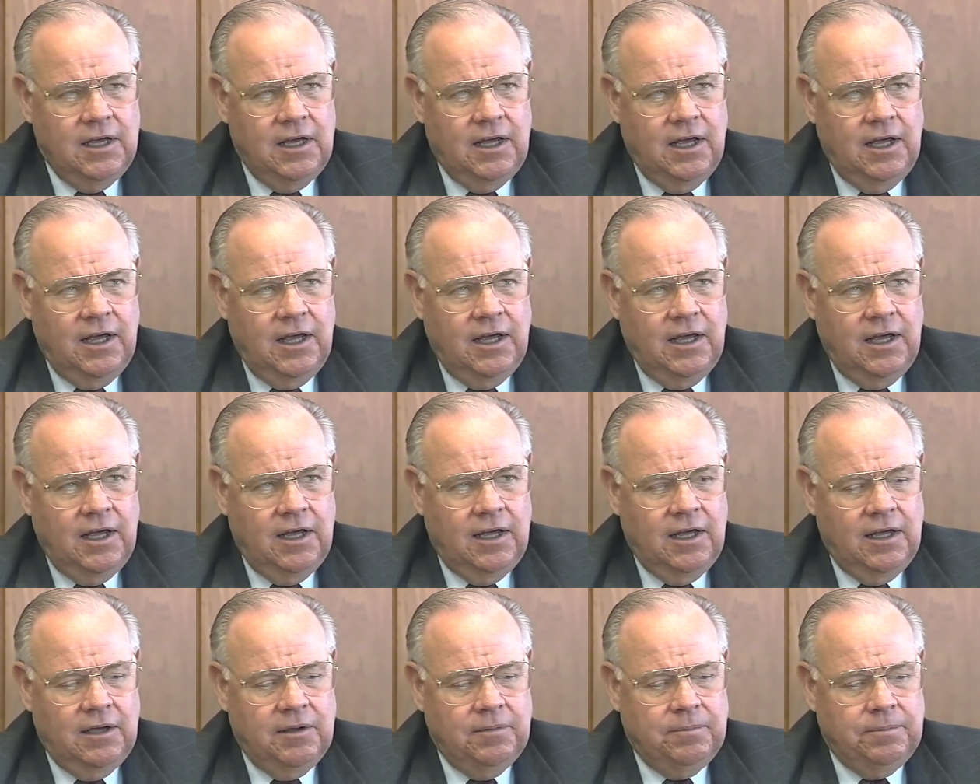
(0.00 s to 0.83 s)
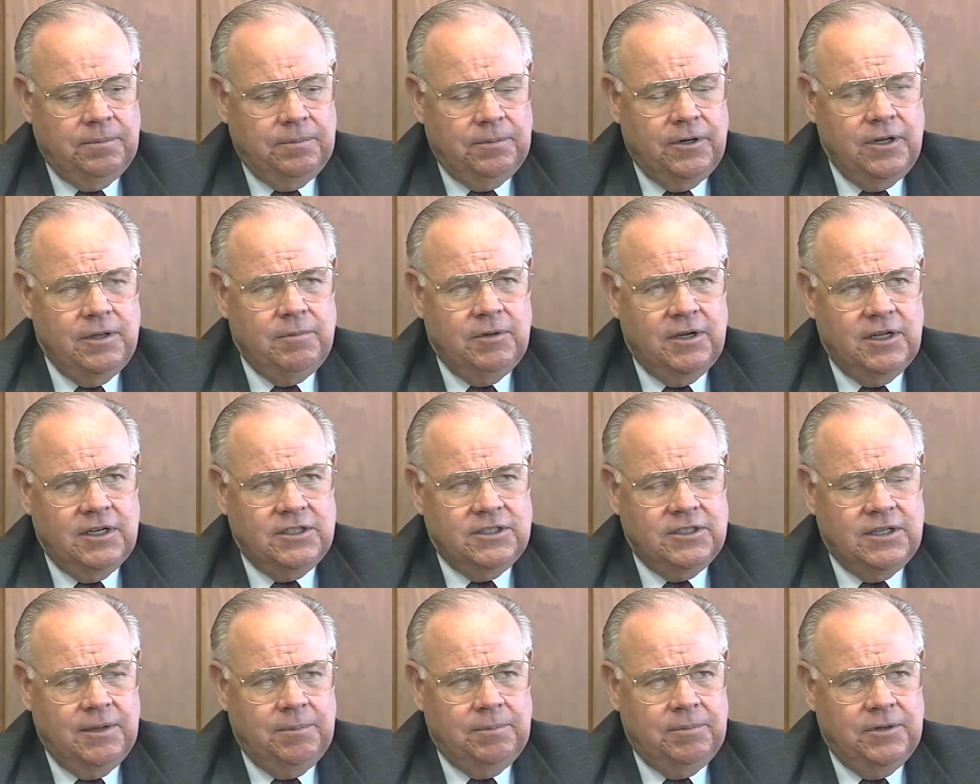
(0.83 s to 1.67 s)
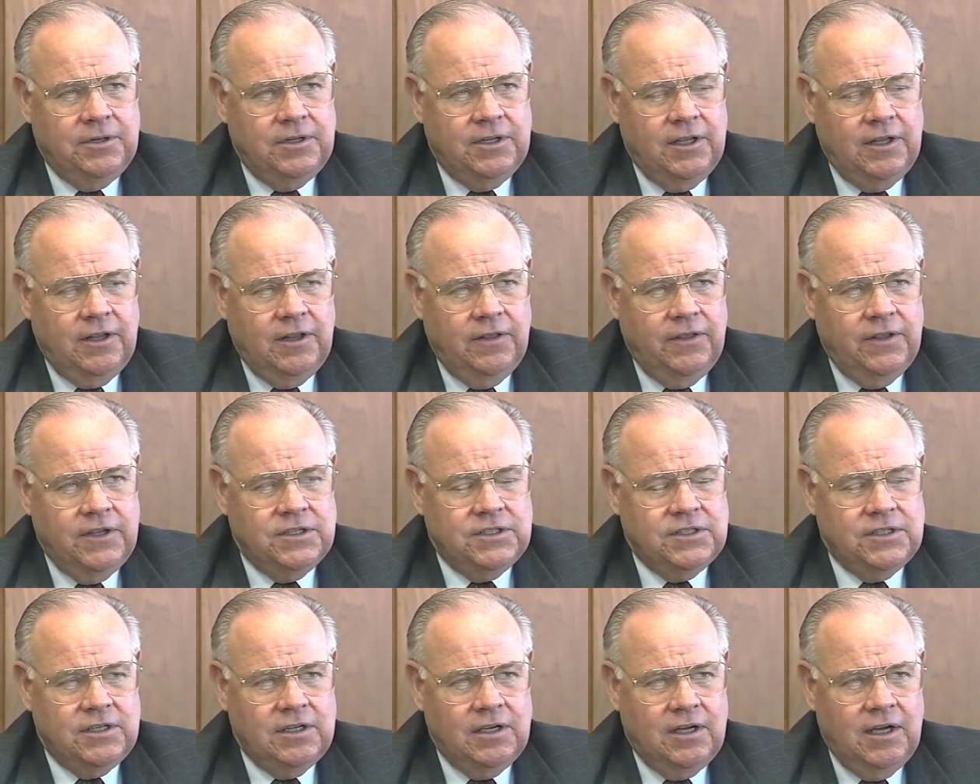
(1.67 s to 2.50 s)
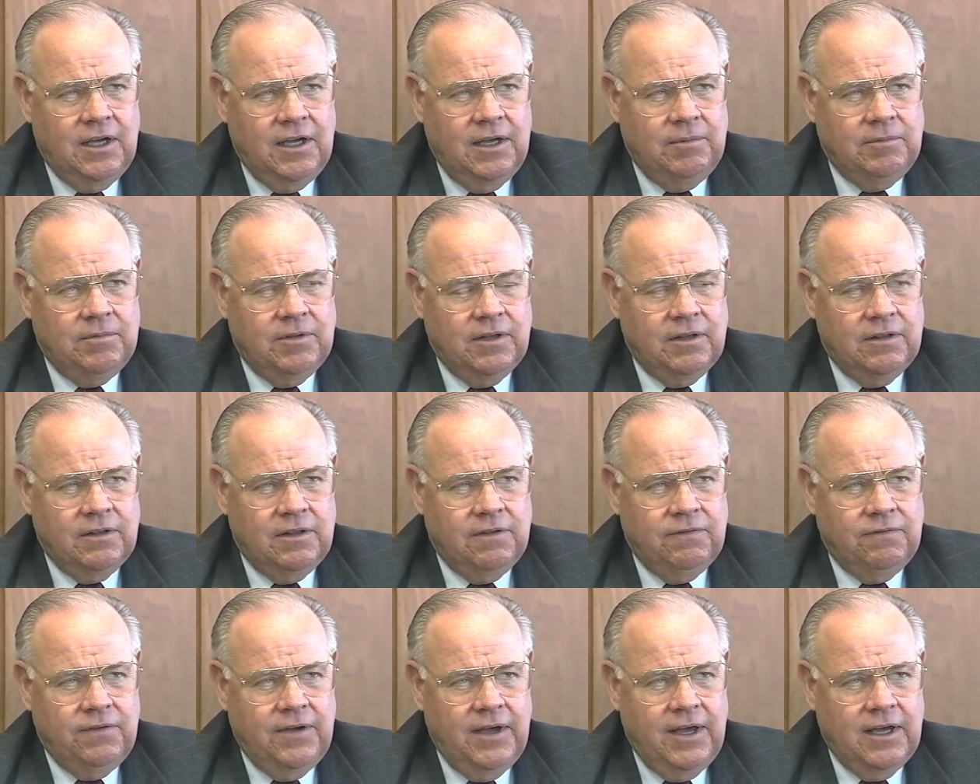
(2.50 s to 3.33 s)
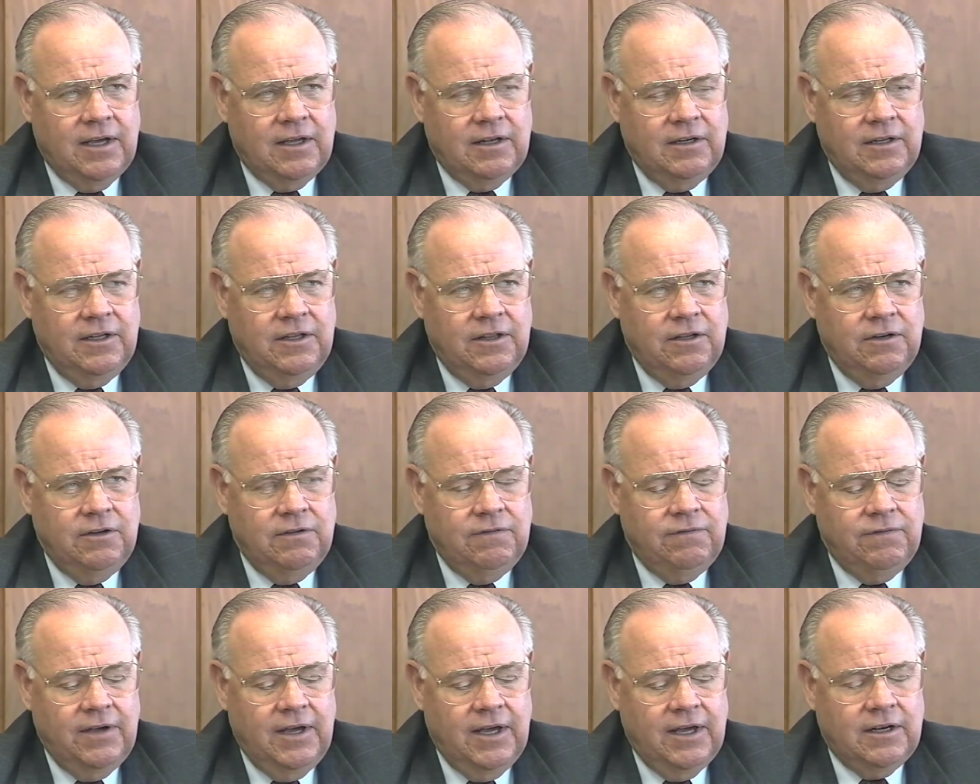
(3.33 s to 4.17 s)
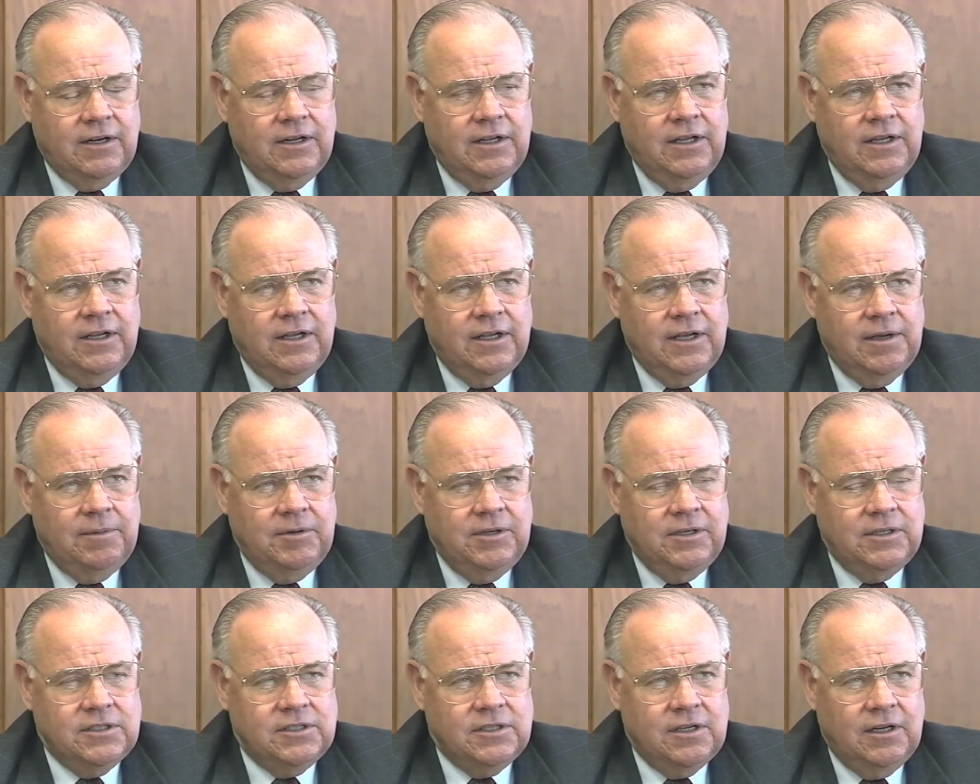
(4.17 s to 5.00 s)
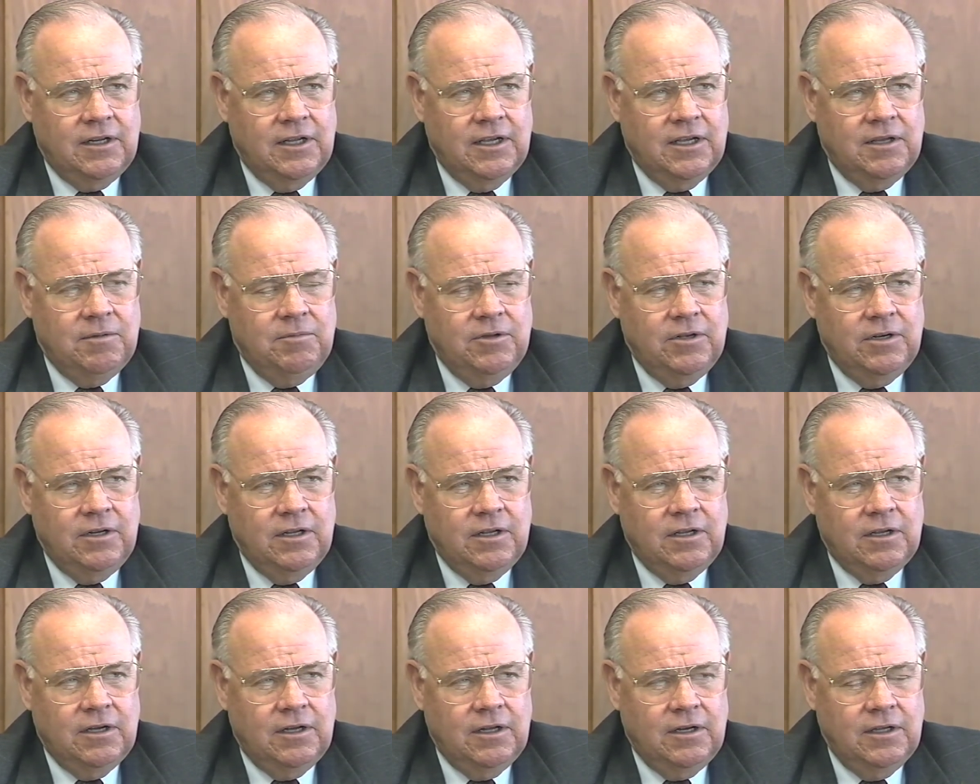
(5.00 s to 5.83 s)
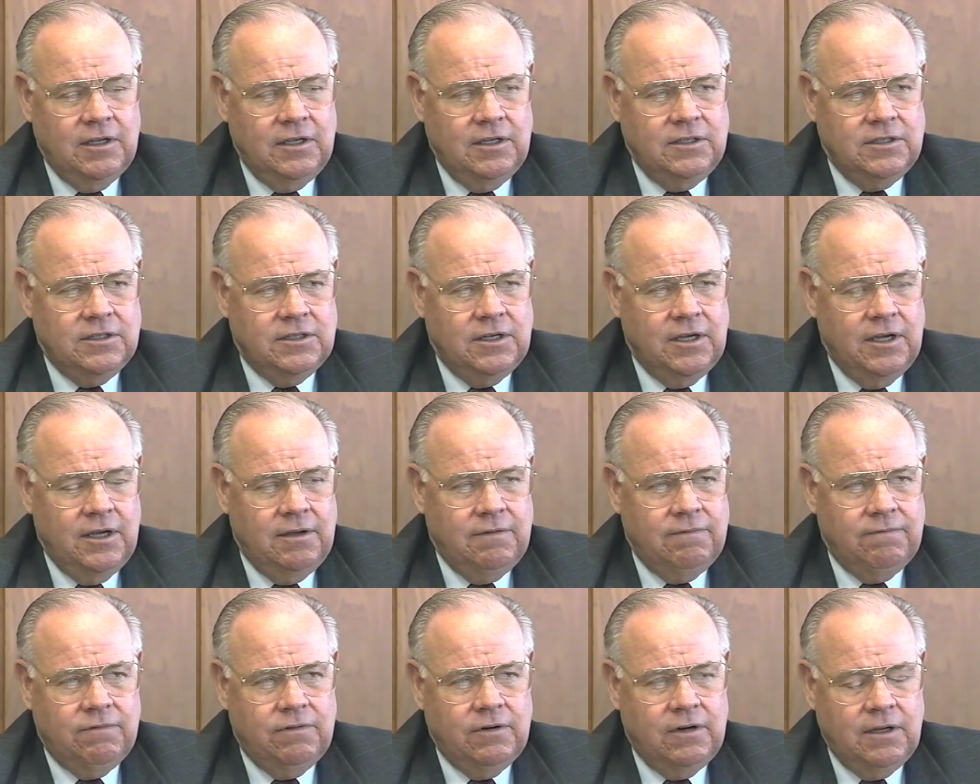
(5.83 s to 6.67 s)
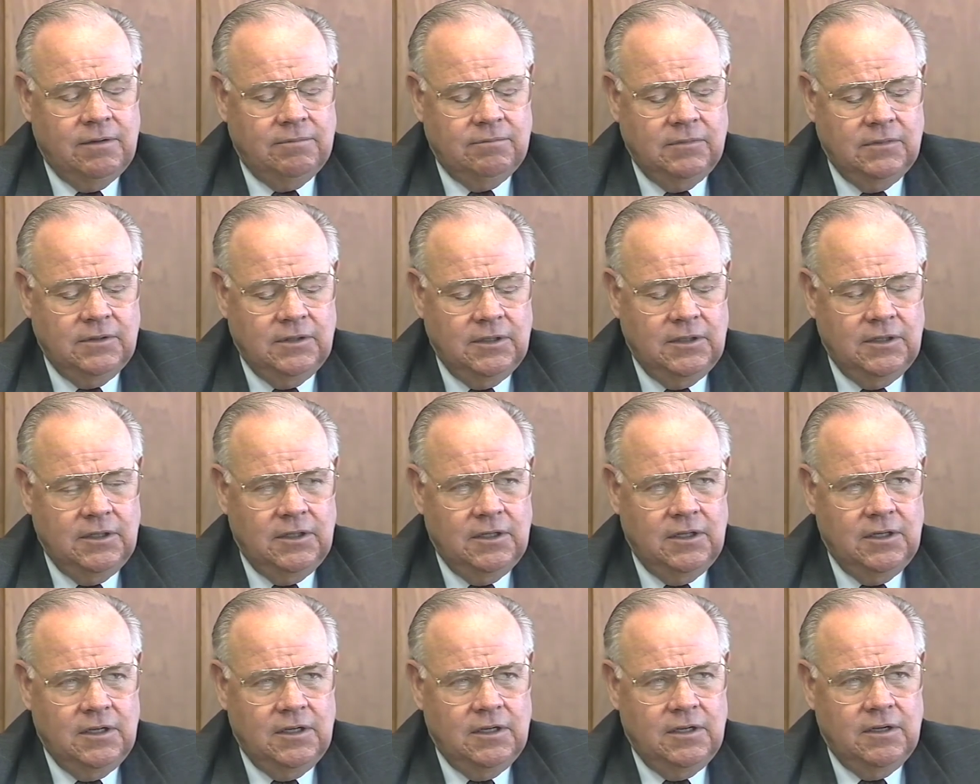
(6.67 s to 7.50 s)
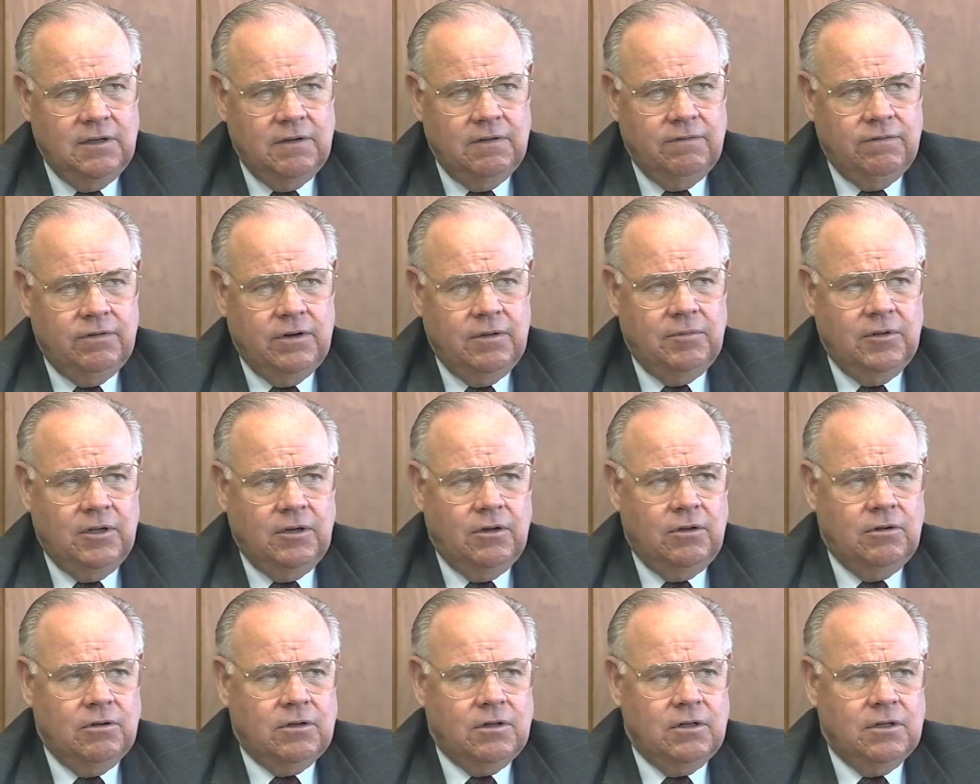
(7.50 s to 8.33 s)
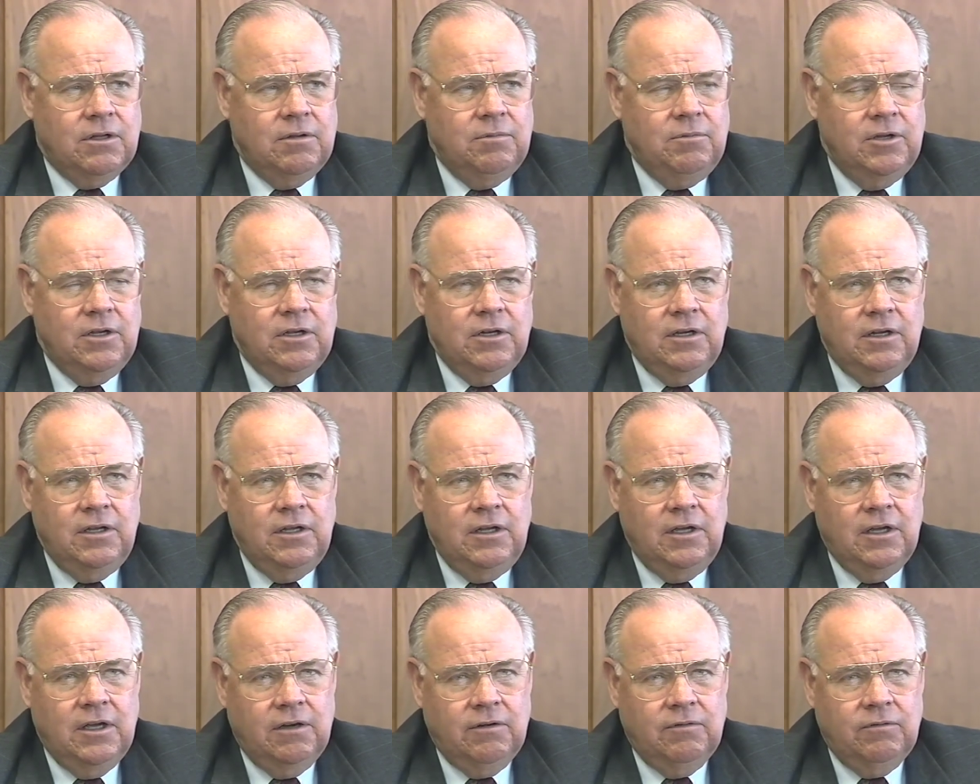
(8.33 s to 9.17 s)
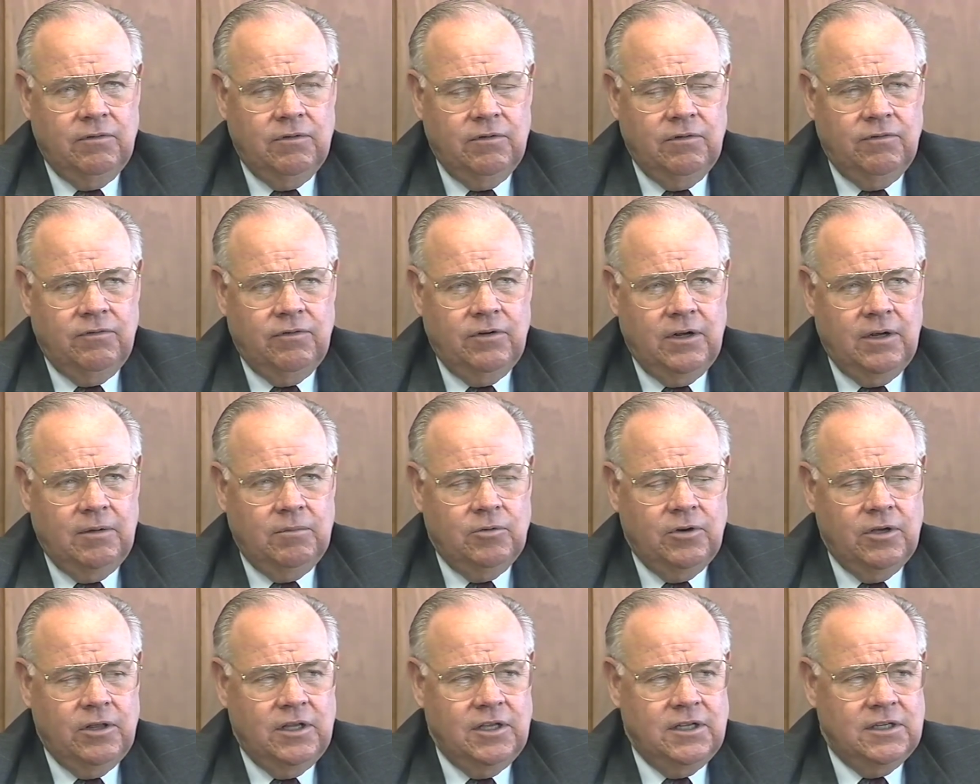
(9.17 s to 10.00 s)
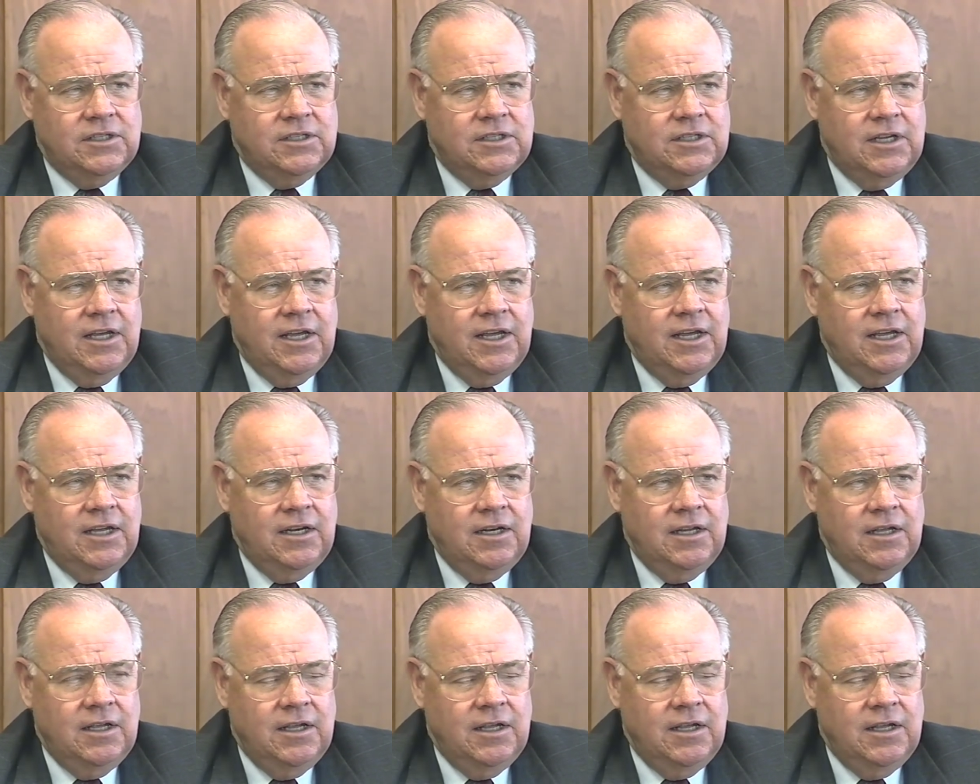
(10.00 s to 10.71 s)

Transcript: Uh, pretty much up until this time, the, the faculty, the new faculty coming to Salt Lake Community College came from from the local community and from within state.